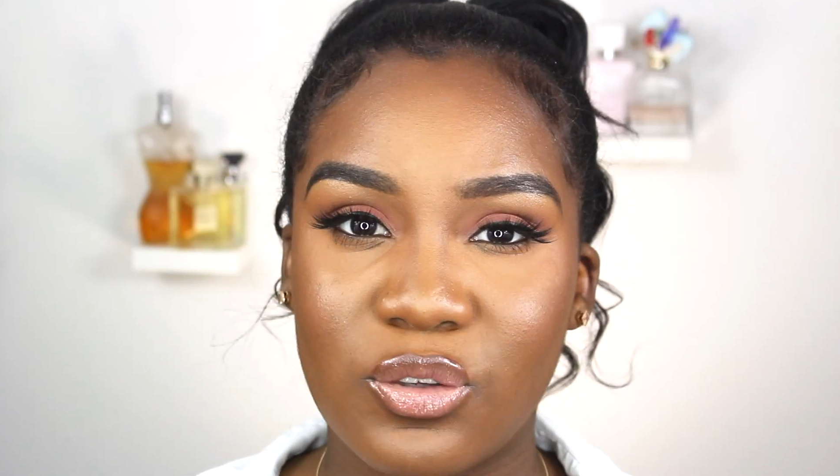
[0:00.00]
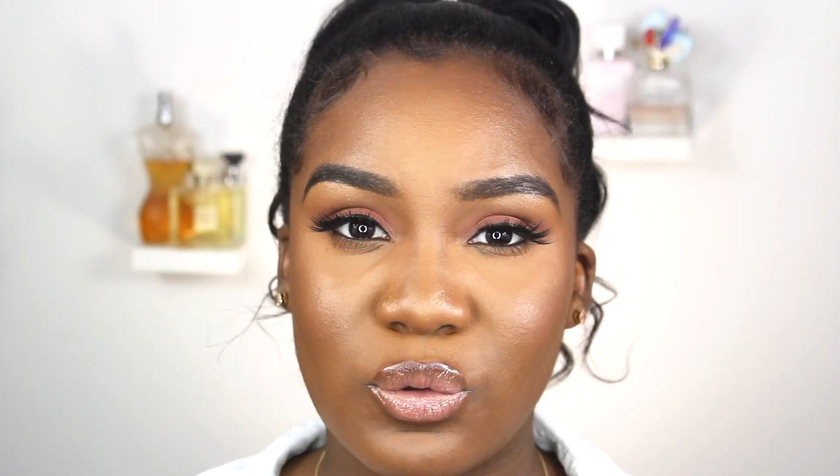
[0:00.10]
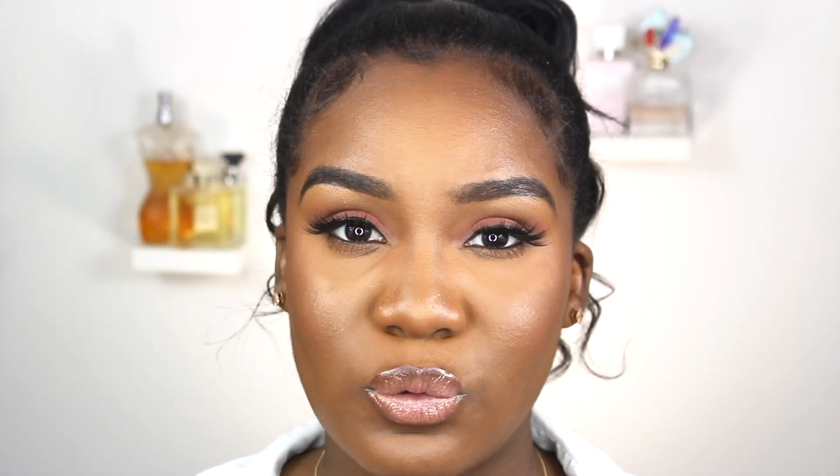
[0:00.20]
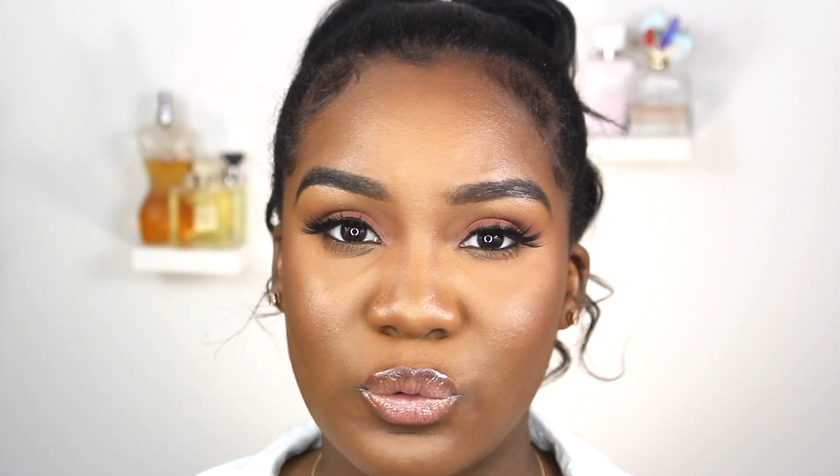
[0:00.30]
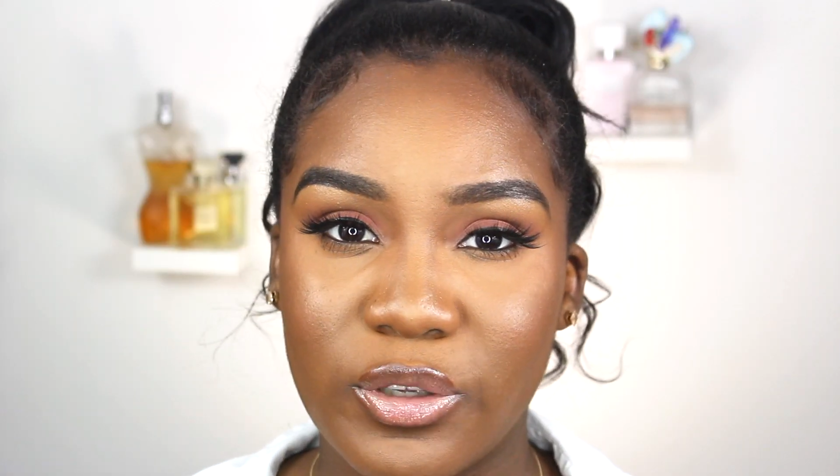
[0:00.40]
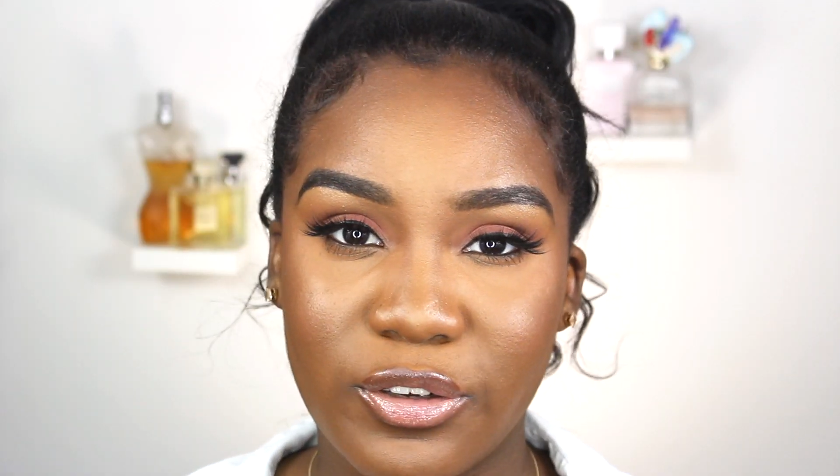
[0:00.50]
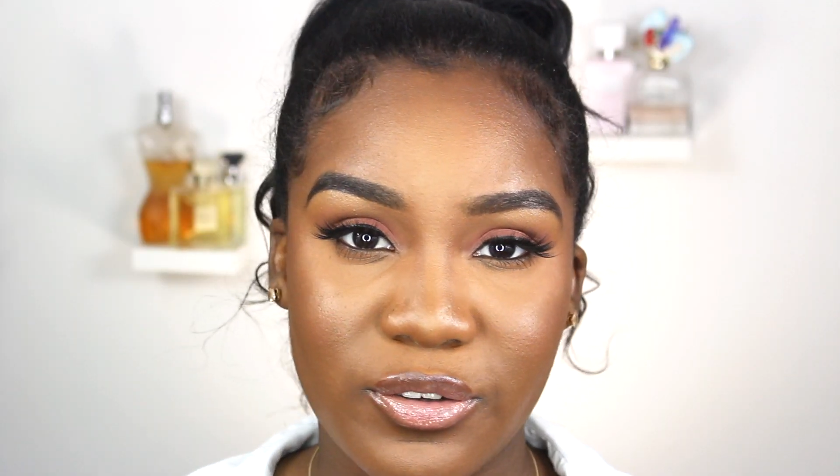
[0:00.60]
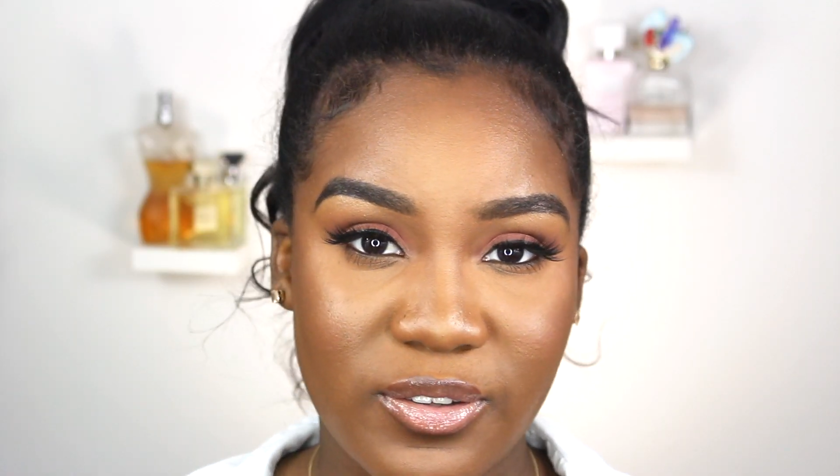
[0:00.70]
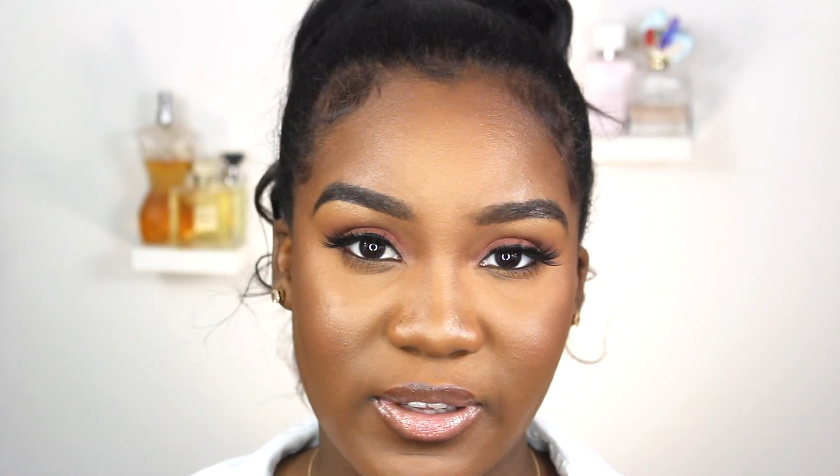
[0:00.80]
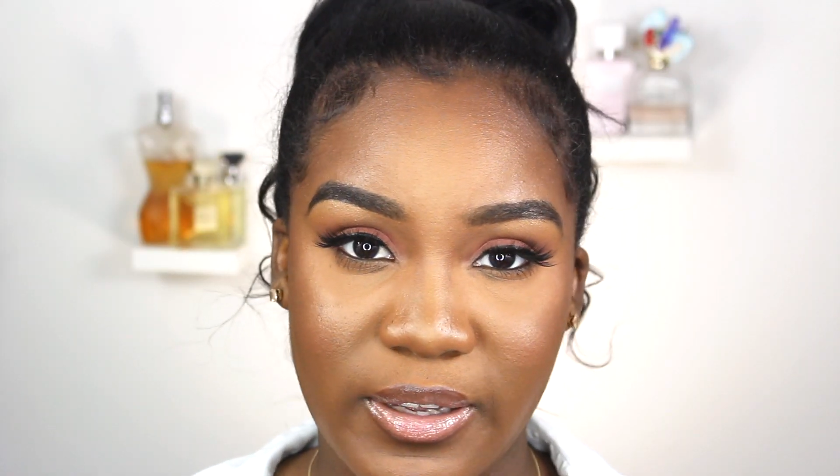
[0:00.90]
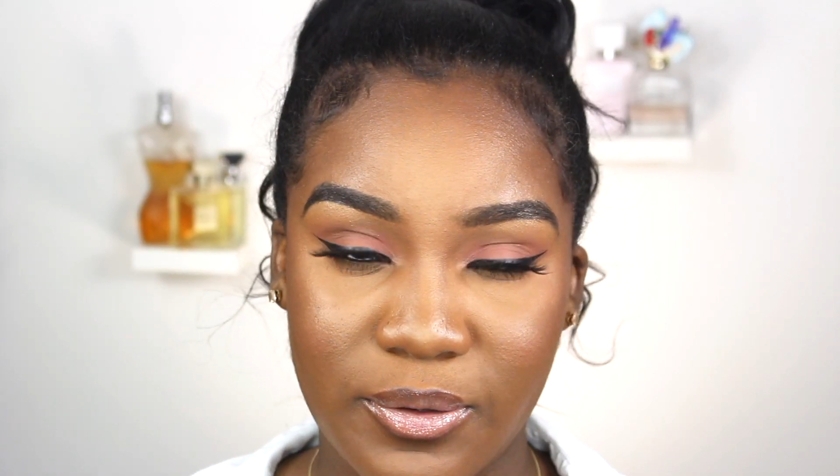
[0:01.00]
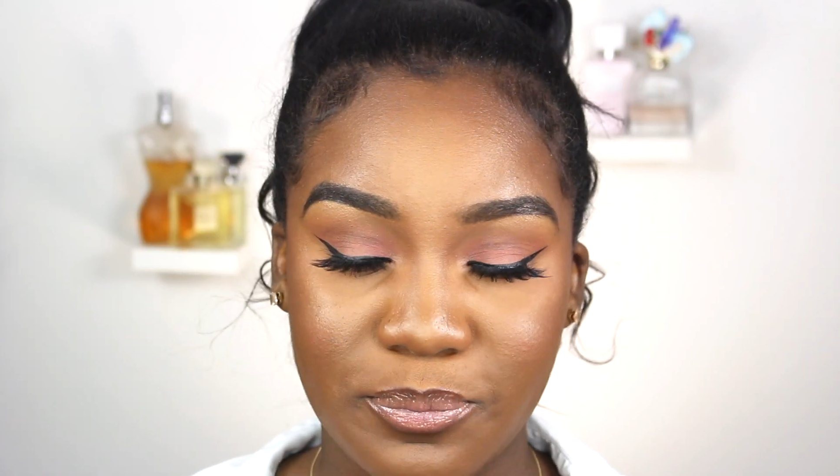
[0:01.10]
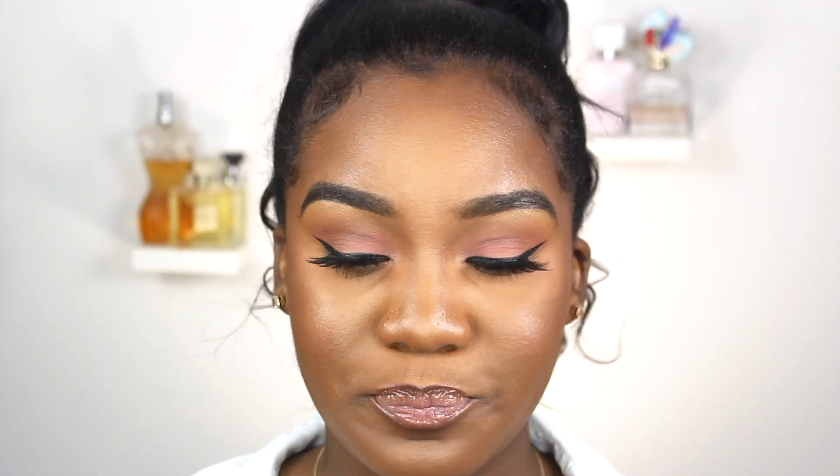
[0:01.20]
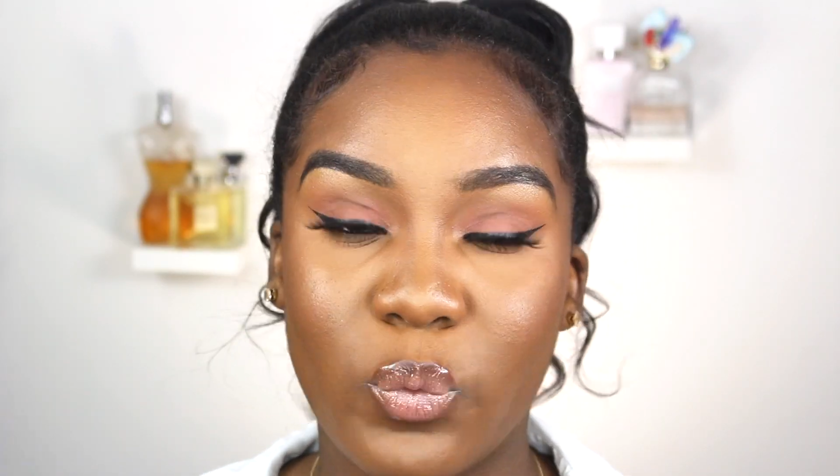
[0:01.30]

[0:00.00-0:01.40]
to your skin.